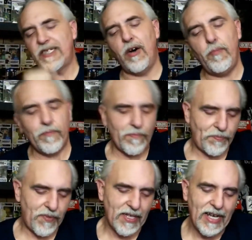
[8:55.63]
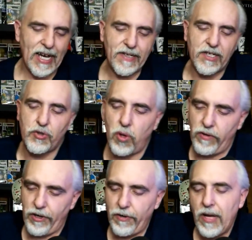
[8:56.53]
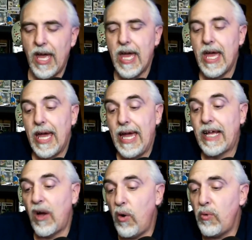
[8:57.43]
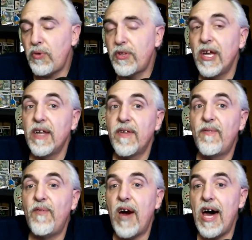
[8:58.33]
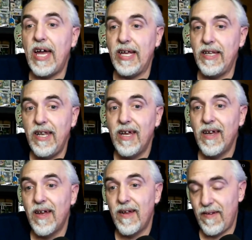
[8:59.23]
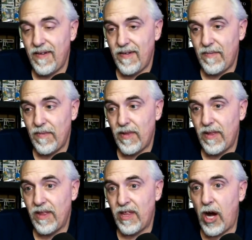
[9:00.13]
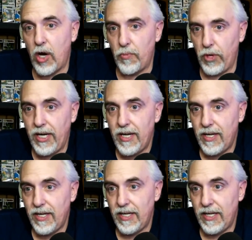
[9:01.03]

So, it has control of her. It goes to find the armory